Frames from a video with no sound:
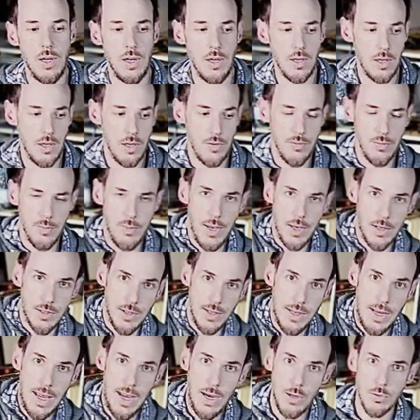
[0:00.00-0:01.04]
He even makes
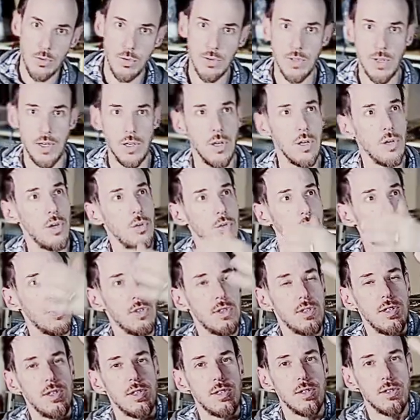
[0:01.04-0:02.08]
it louder and says, no,
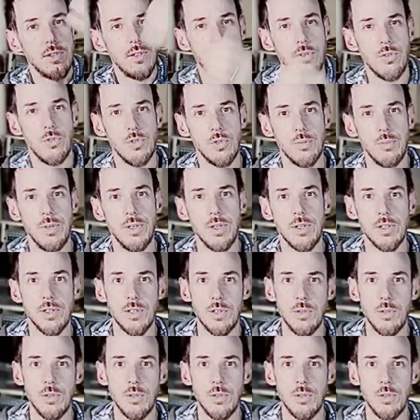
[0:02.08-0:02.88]
just listen on those speakers.